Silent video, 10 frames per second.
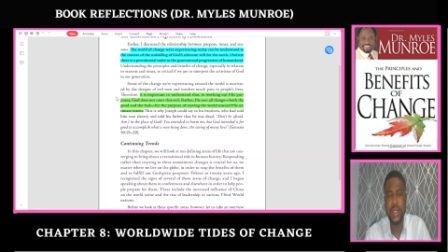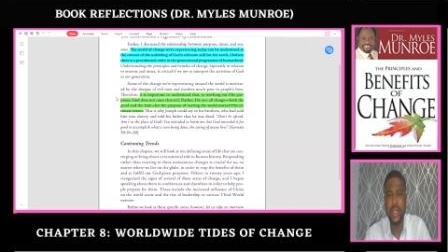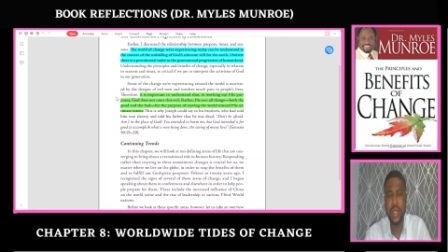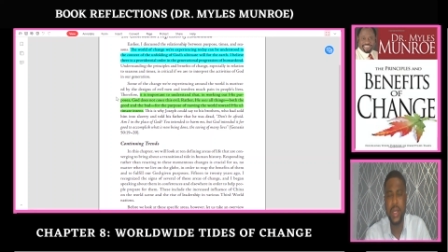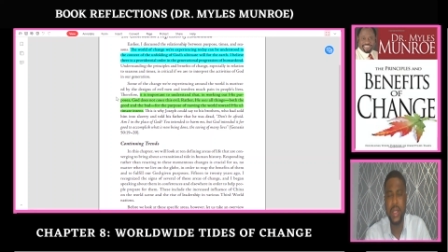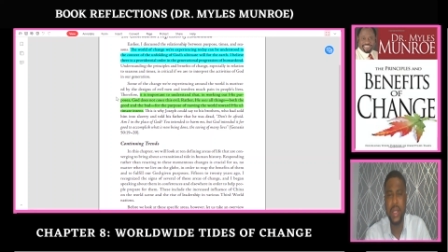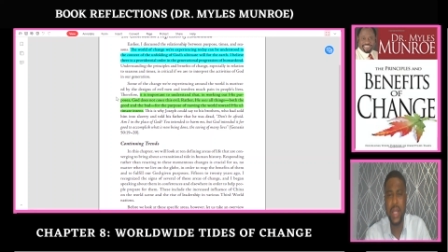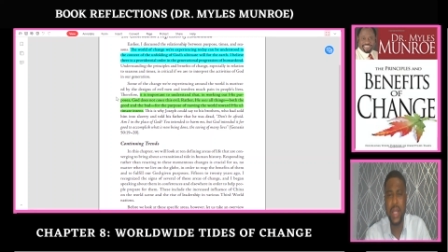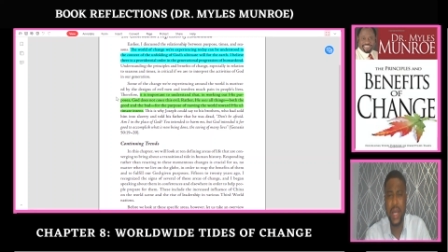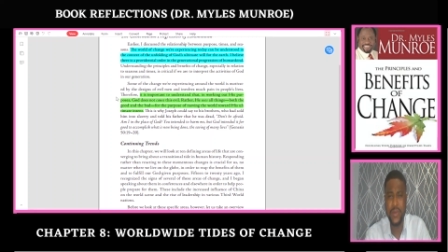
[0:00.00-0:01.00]
The, the
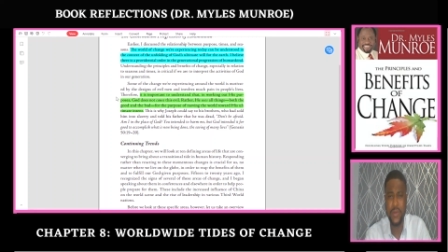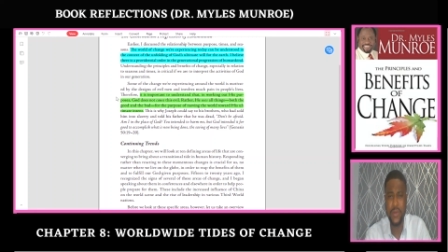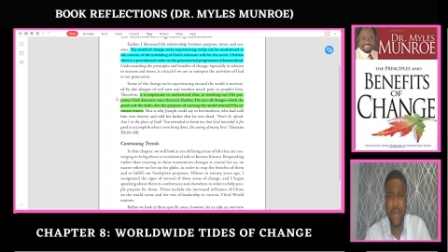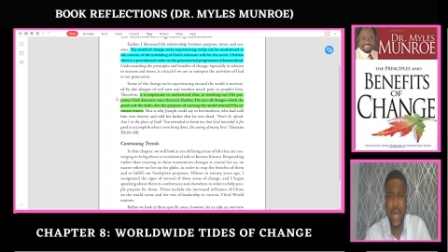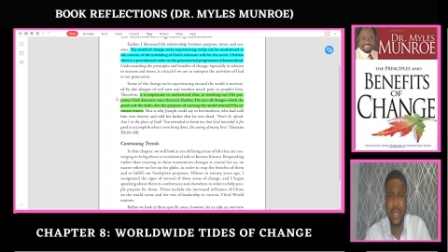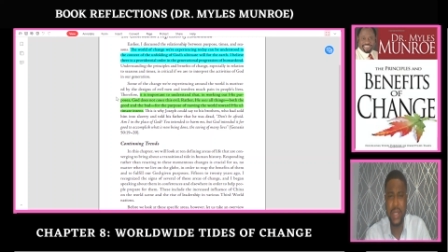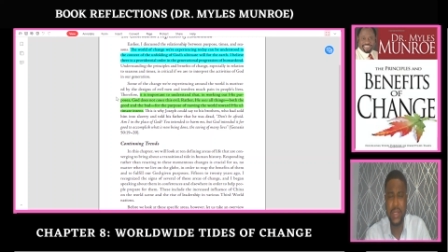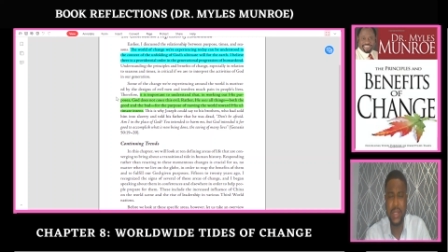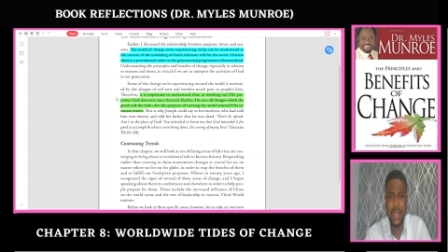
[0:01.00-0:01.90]
lives of others.